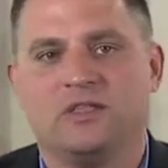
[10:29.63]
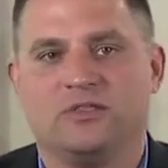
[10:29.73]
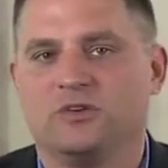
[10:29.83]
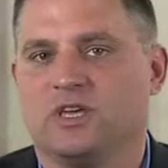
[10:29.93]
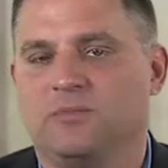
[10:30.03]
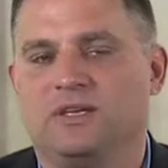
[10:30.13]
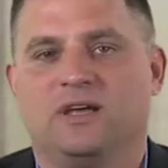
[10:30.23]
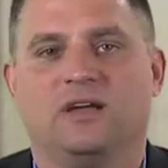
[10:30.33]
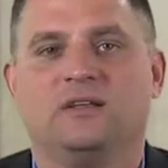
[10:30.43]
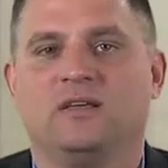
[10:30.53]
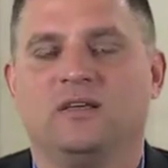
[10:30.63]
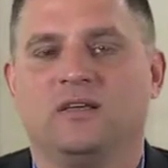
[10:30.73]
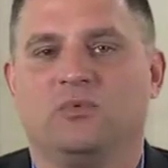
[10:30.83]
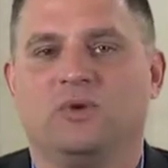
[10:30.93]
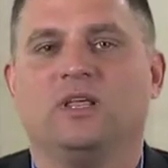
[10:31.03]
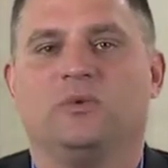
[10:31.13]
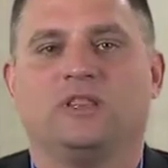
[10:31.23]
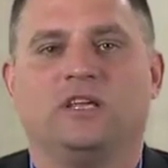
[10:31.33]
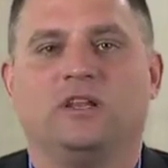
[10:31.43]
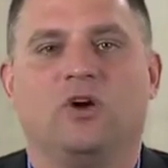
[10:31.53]
Those can be done really with
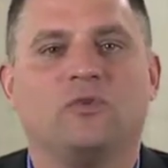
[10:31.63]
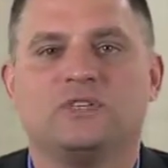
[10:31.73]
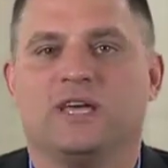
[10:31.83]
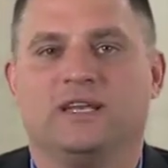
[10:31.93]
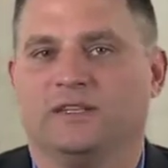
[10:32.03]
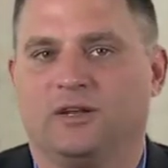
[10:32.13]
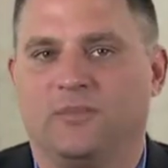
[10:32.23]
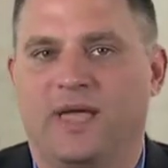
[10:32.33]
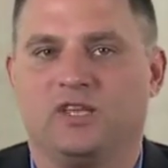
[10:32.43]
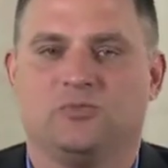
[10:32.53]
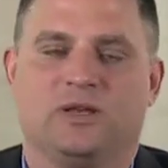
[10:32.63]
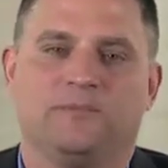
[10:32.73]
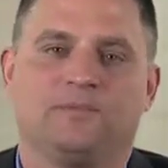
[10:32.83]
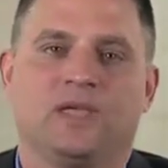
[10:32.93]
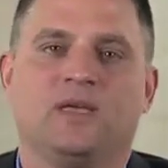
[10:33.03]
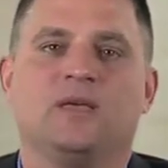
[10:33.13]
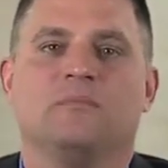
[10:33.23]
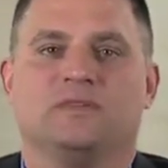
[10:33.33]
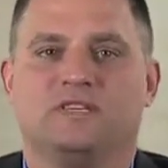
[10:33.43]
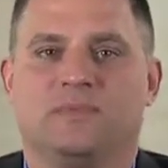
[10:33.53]
little oversight and little management.
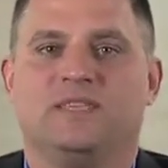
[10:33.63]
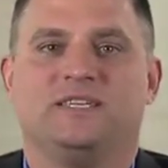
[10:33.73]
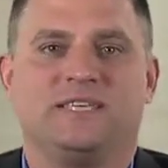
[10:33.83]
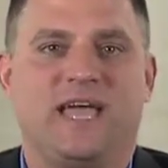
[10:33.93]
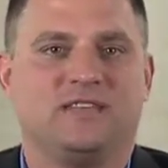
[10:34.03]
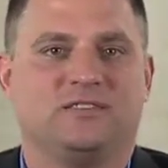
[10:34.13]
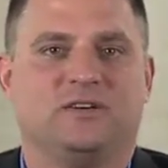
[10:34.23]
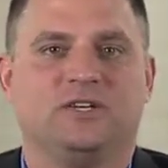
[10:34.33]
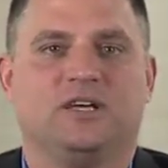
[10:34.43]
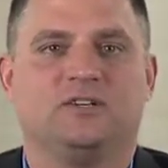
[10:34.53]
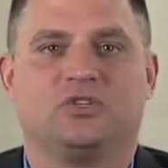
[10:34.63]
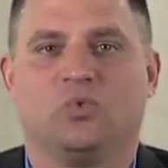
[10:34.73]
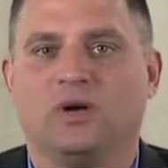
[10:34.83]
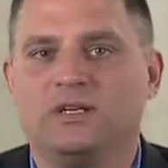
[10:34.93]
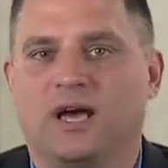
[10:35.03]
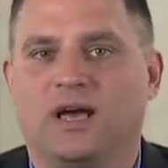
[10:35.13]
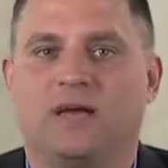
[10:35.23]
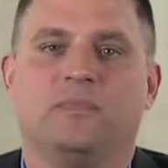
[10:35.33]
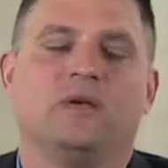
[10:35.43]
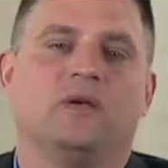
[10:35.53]
But some of these tasks that are done just one
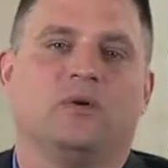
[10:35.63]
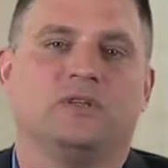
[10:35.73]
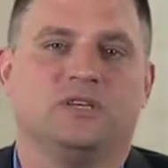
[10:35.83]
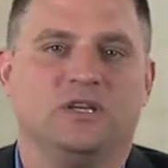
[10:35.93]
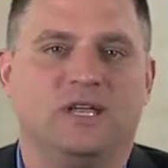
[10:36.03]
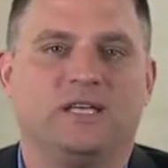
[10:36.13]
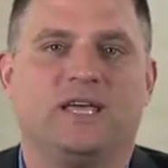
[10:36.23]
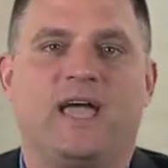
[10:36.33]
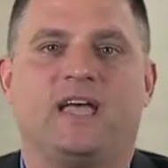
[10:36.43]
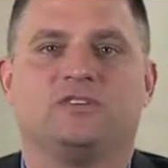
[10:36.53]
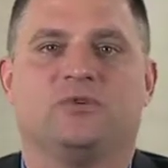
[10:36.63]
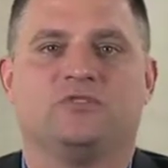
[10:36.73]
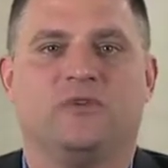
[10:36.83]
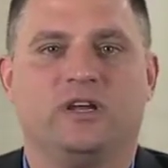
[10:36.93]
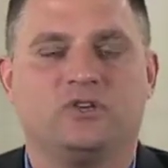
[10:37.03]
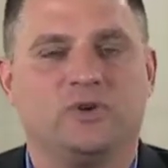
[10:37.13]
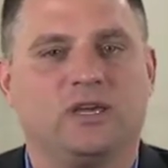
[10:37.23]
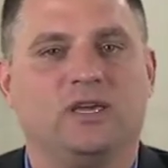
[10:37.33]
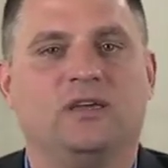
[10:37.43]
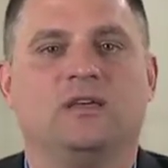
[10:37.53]
time, or it's a unique task, or it's very
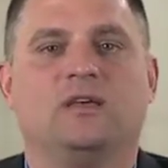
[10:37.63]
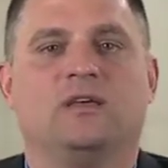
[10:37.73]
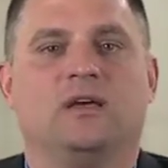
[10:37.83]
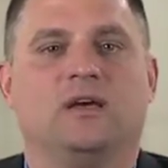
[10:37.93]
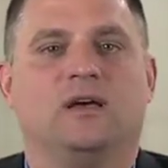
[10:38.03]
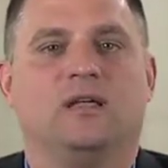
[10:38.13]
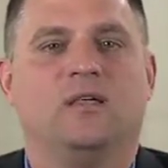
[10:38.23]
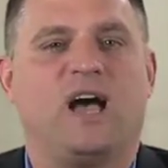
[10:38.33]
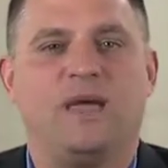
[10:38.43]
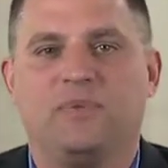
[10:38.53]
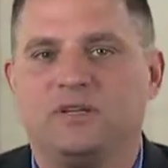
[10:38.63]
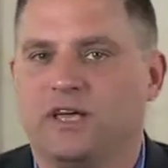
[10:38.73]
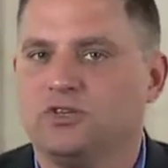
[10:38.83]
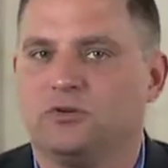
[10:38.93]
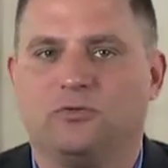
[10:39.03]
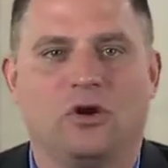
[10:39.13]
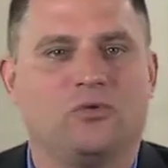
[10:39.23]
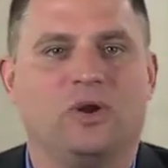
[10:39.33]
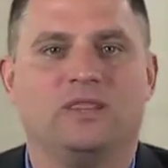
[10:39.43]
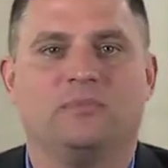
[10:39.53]
tricky, high potential for
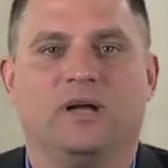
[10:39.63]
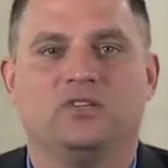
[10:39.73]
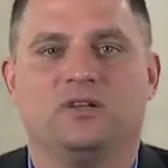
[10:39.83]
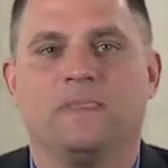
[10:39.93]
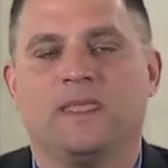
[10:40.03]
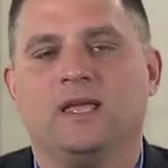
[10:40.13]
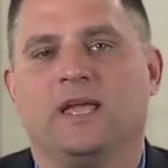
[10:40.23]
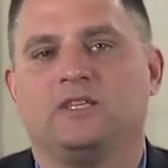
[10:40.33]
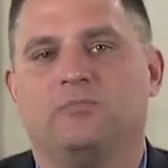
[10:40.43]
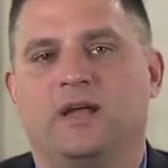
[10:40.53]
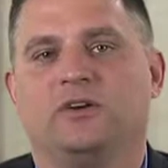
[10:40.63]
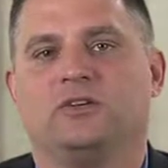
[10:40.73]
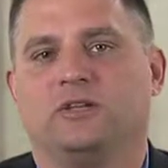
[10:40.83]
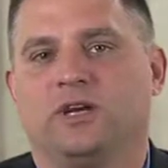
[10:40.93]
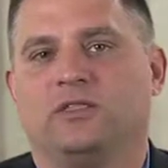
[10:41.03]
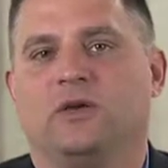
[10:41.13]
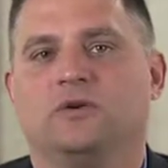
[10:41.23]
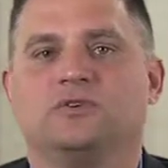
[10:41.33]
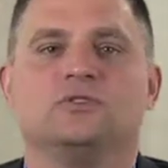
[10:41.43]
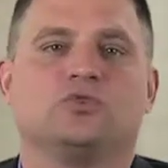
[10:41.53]
overrunning the budget, it's better to look at
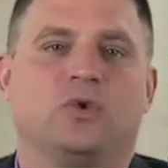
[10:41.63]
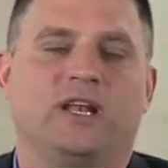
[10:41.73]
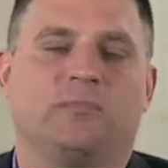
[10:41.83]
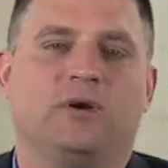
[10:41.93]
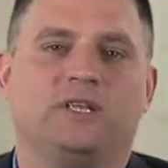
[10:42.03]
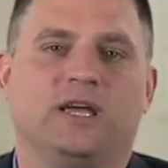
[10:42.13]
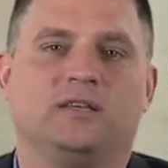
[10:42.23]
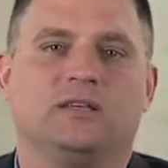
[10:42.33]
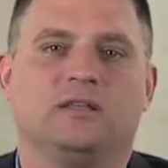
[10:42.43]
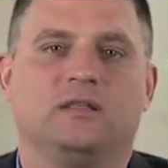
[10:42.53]
those, try to predict